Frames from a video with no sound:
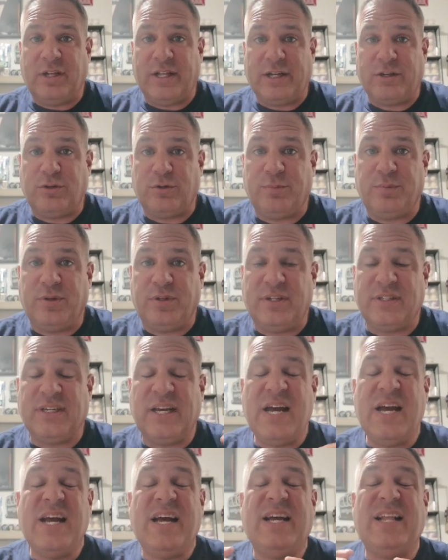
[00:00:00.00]
electric bill is,
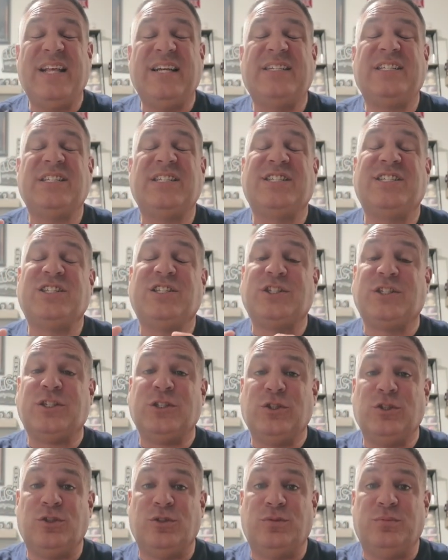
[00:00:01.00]
and let's just
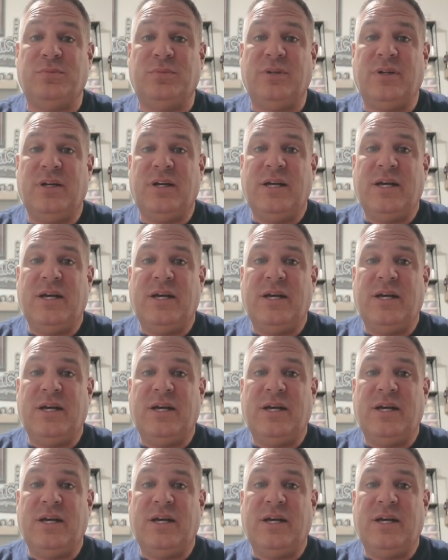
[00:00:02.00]
assume